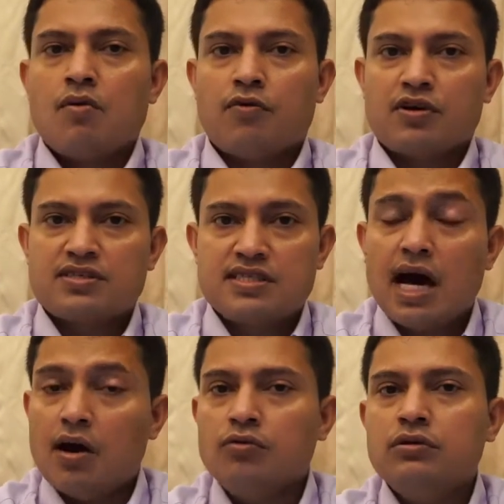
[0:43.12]
For
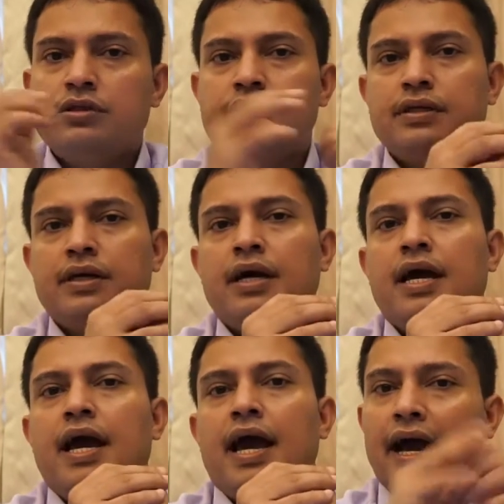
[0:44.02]
sound
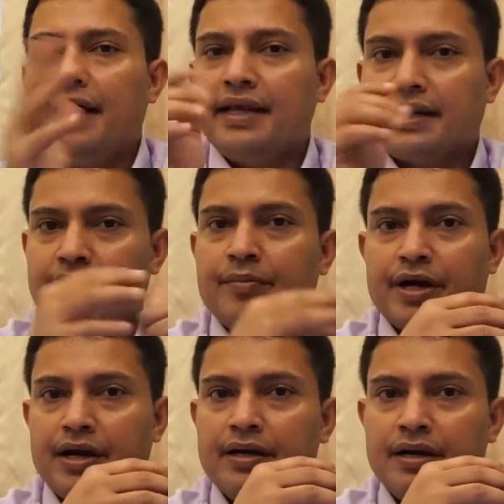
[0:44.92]
and the
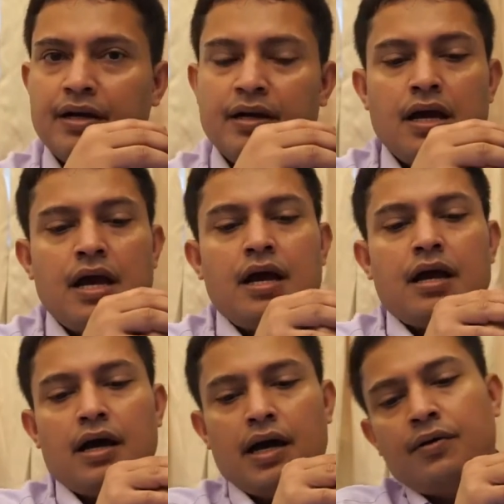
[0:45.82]
camera,
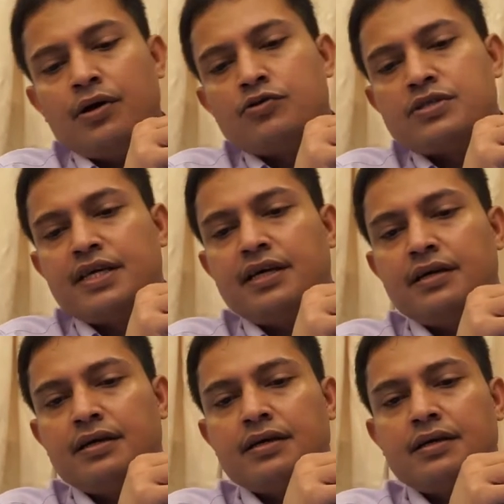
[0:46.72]
I want to say
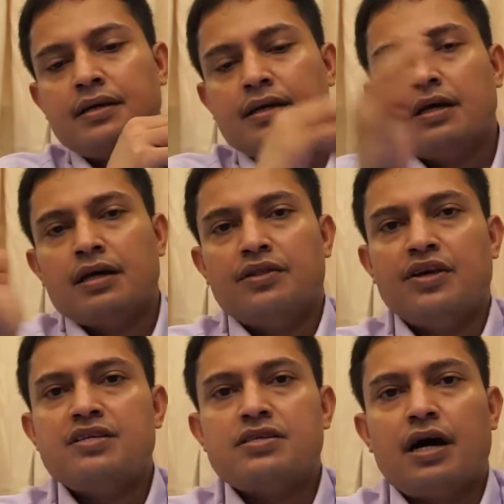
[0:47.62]

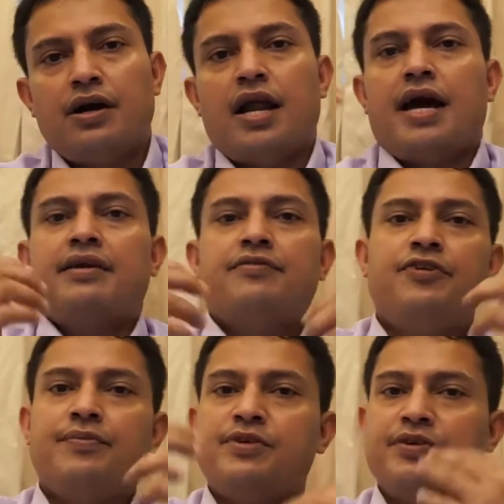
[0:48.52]
these are like
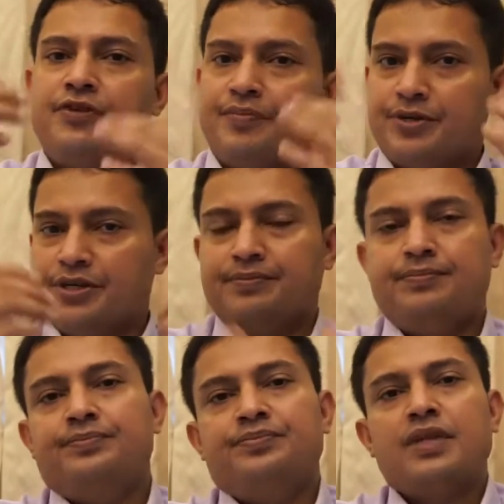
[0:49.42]
50-50.
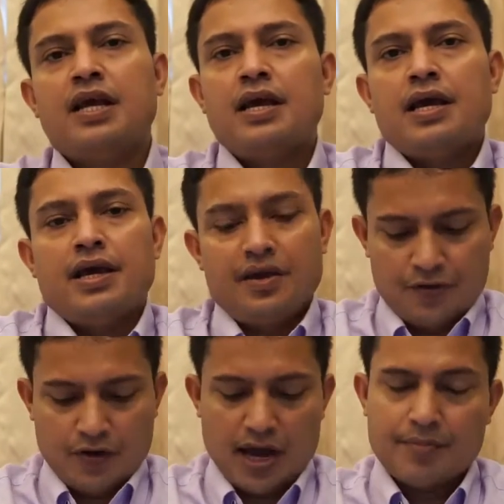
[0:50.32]
If
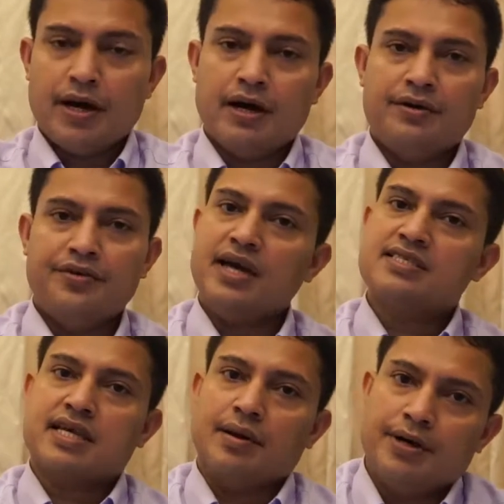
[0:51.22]
you have a nice
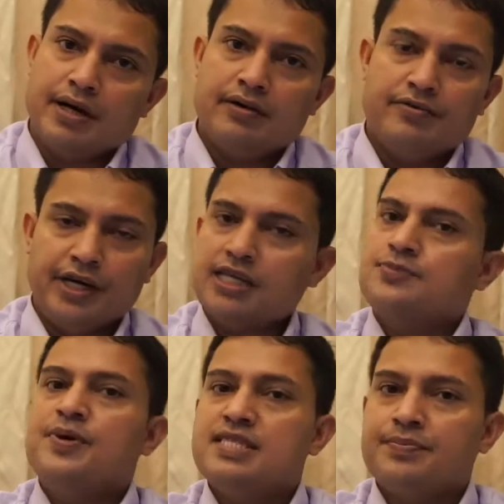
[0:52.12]
camera, very
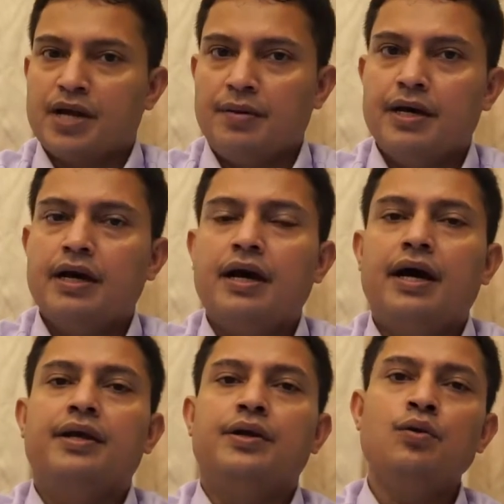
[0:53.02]
expensive camera,
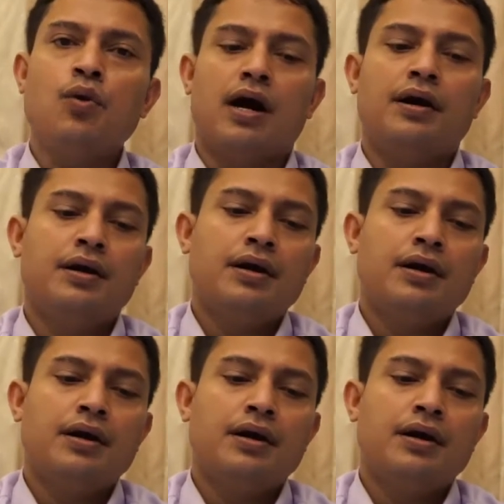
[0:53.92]
and you are